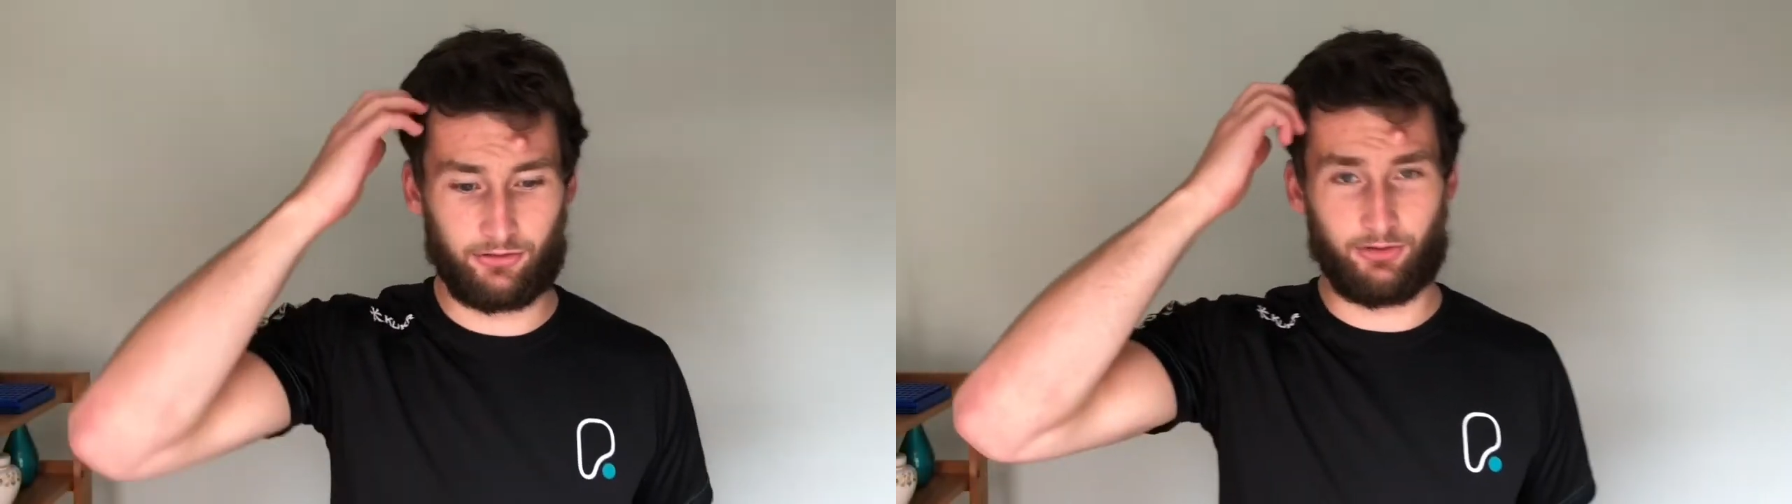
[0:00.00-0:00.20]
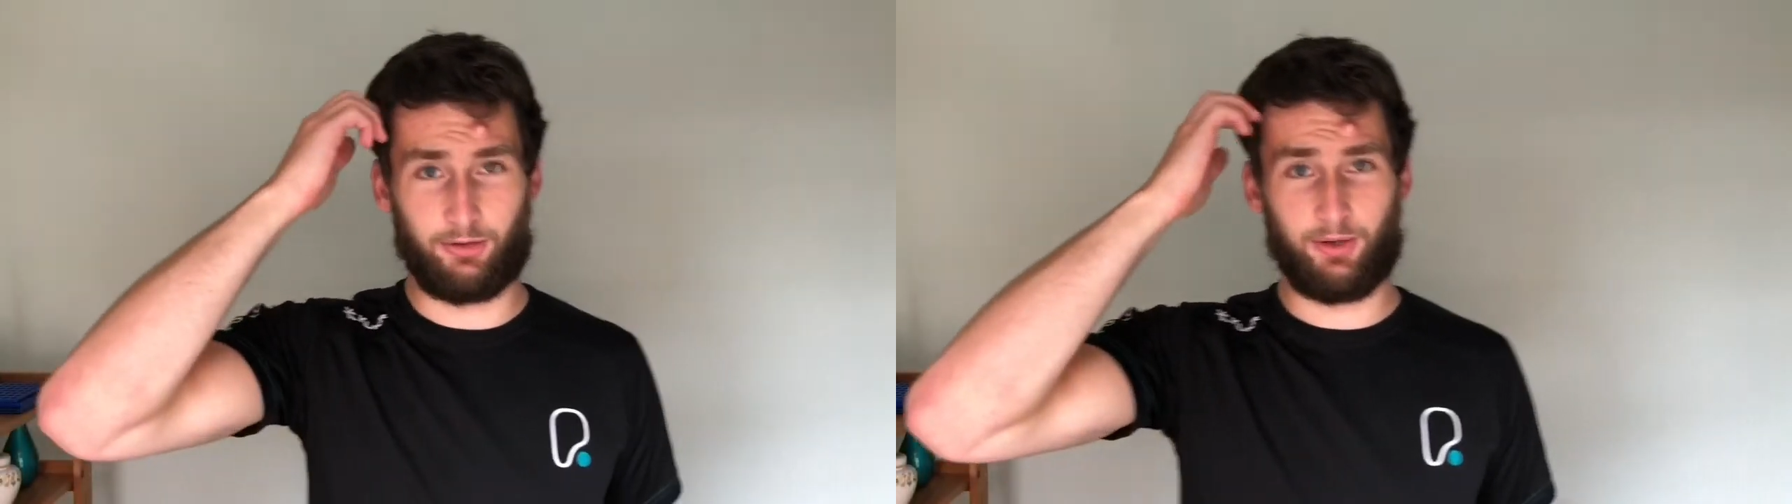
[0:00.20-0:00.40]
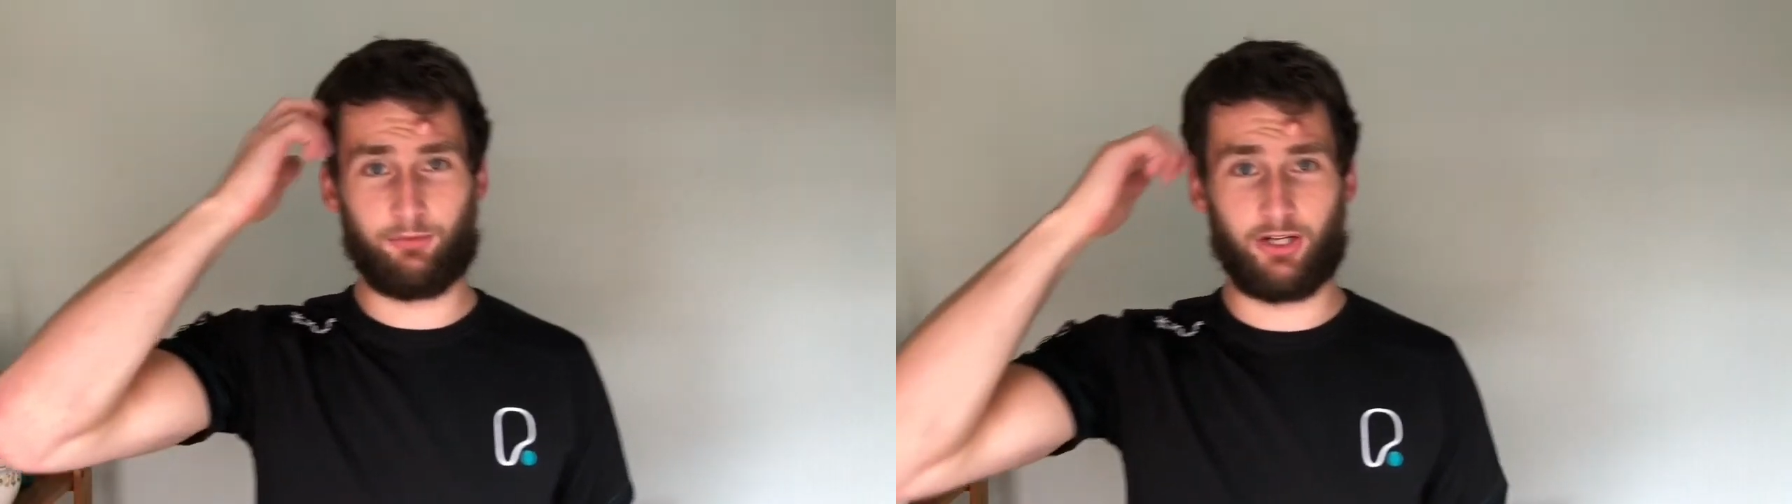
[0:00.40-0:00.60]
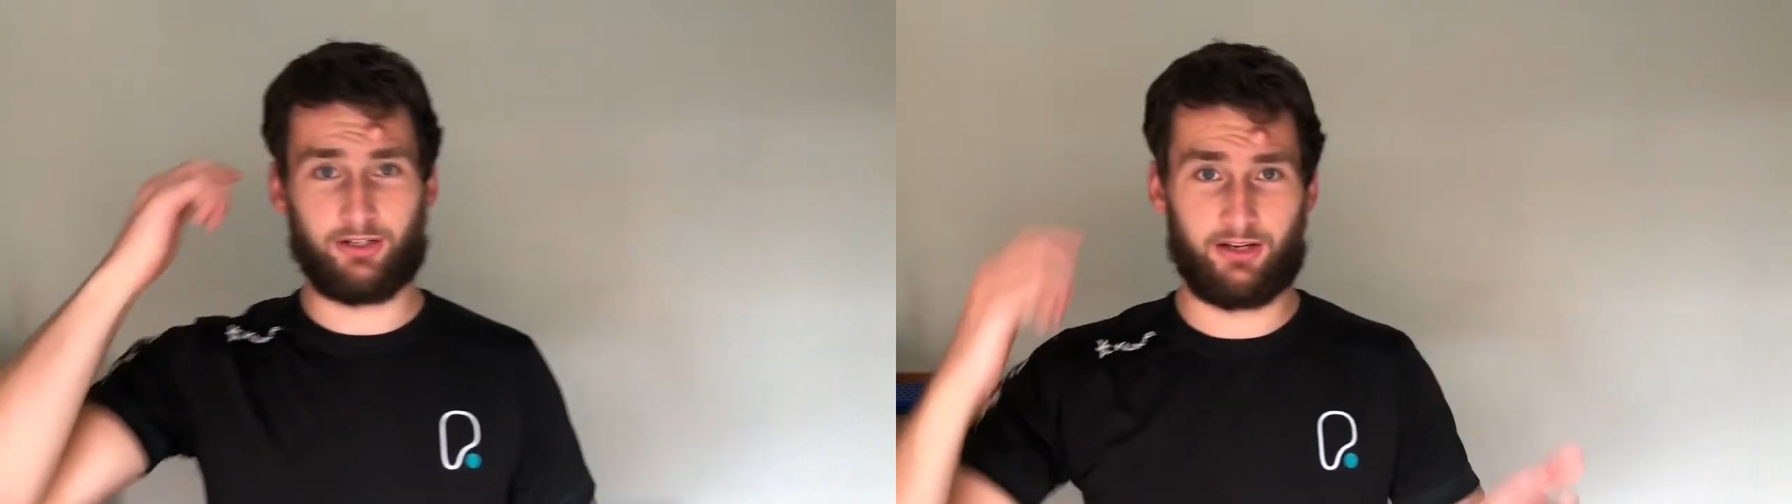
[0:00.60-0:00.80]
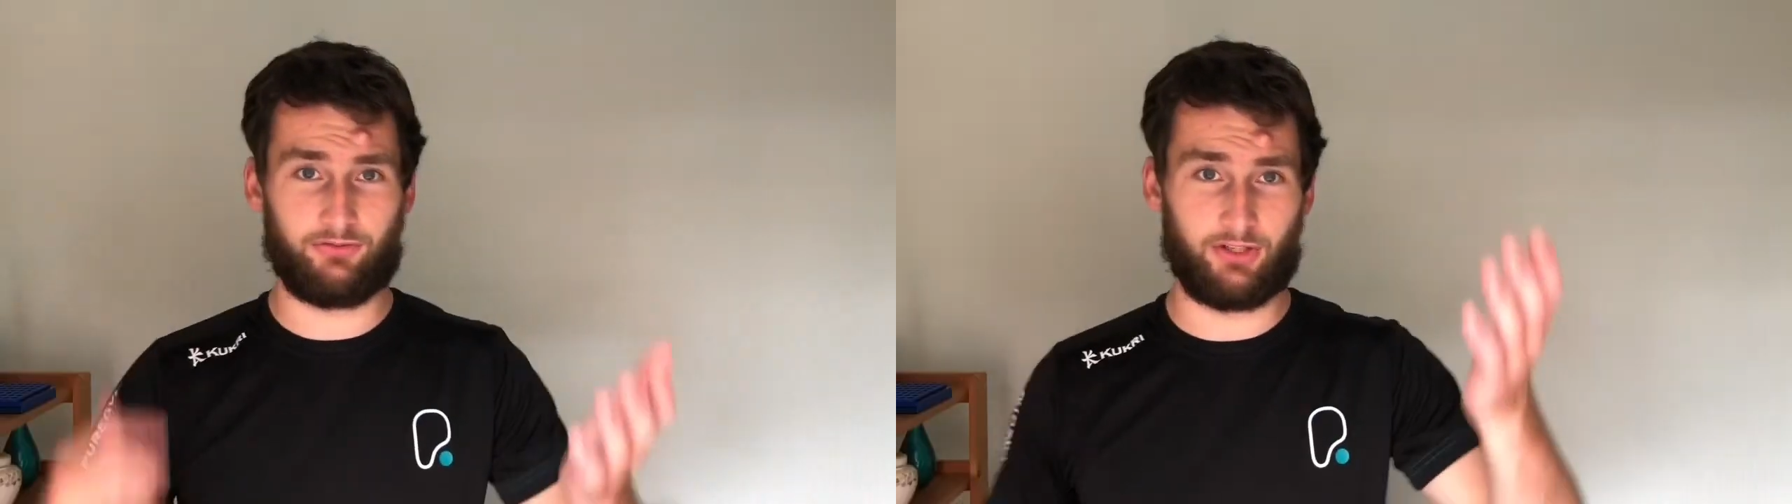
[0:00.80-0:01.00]
All right, when we're in our
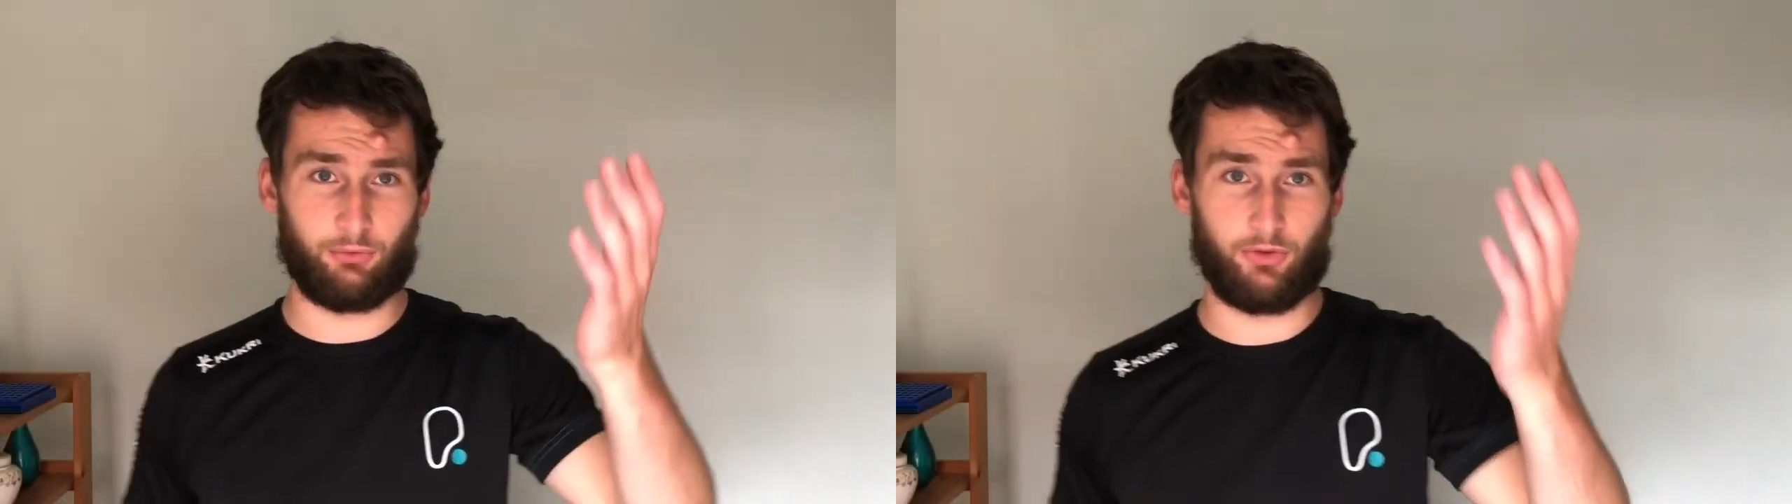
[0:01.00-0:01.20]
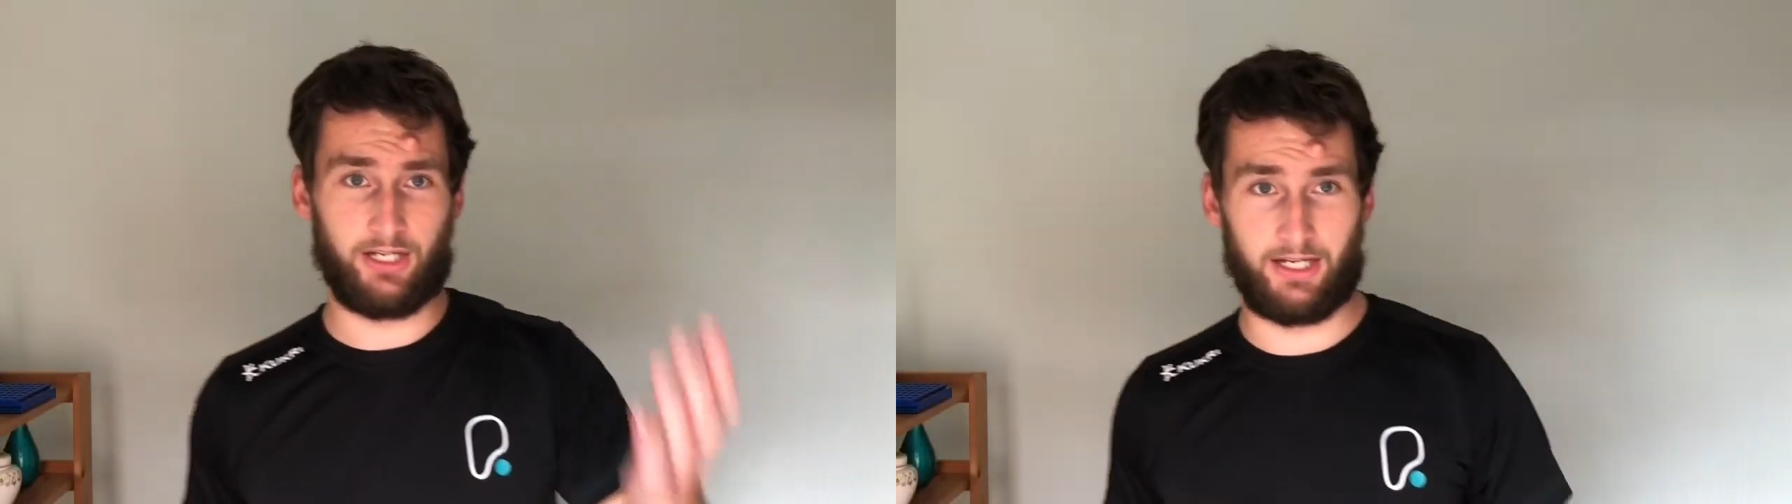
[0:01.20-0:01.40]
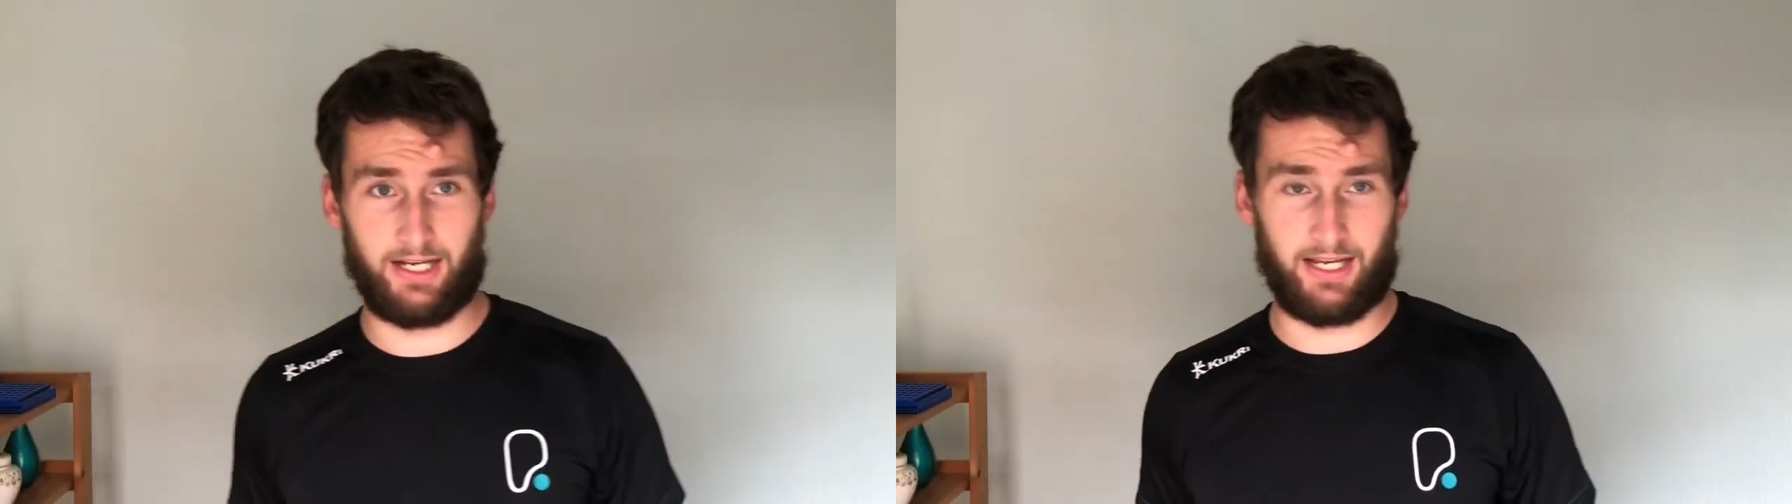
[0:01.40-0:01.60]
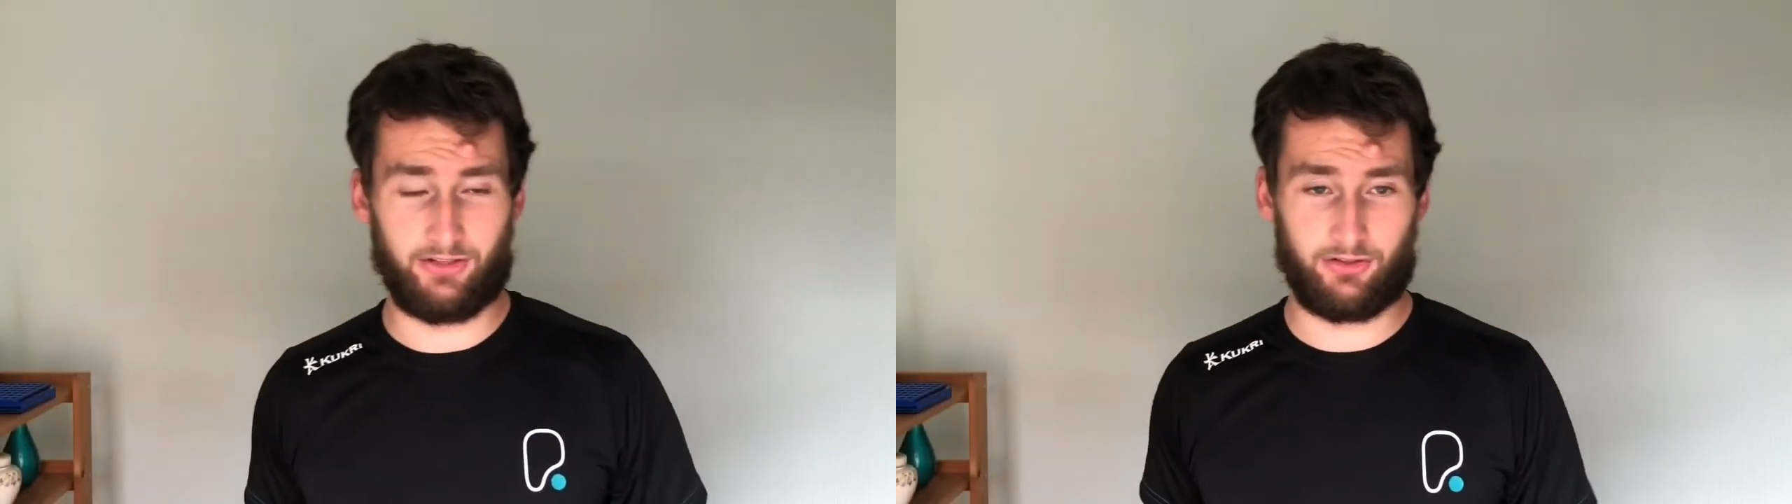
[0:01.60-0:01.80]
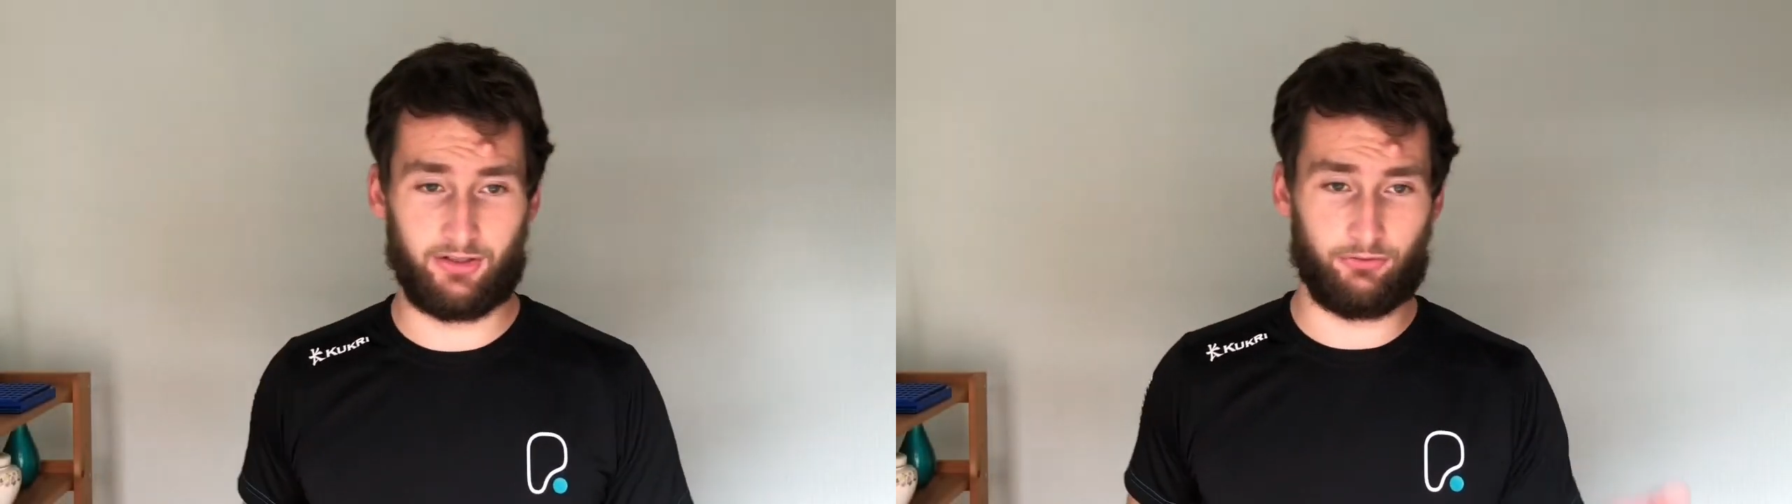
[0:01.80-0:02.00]
deficit, we're eating less.